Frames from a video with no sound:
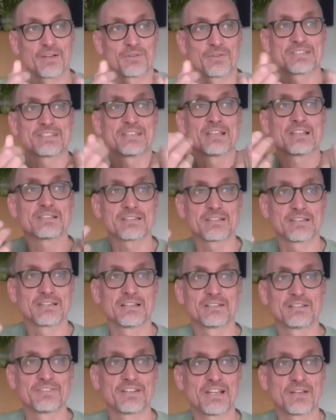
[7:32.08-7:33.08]
sense an
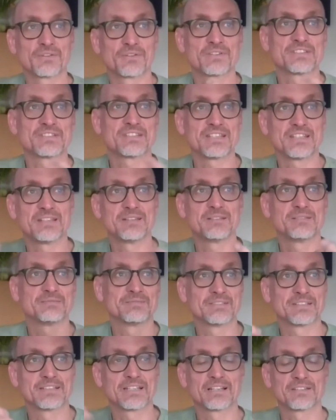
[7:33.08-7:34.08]
elephant, how you see
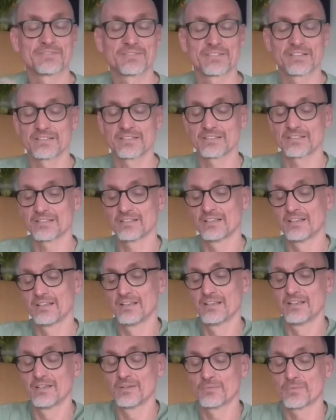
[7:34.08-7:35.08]
an elephant
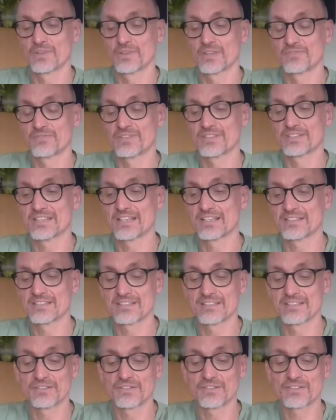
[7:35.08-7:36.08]
with different
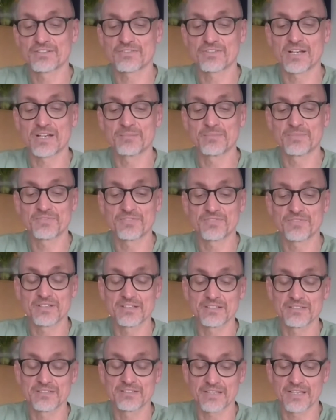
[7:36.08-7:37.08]
senses, and you describe
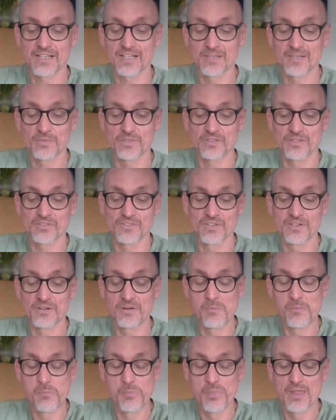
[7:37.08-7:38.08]
different animals.
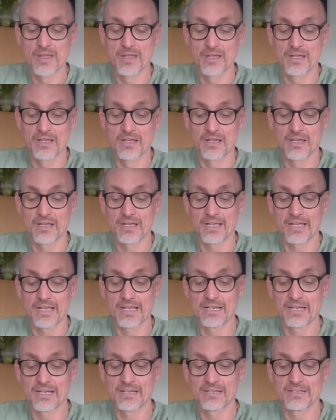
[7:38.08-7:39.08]

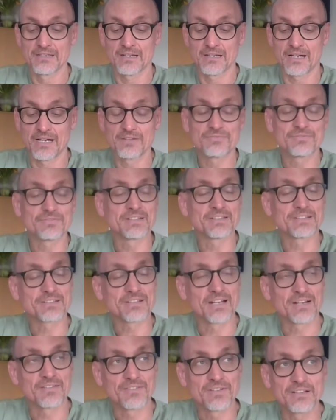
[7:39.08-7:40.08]
And then I've
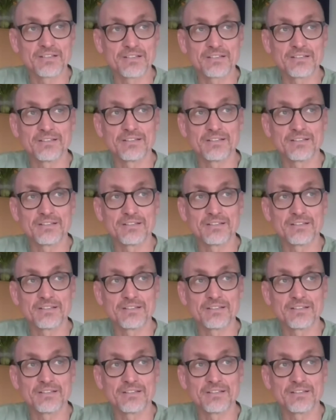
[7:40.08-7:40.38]
discovered,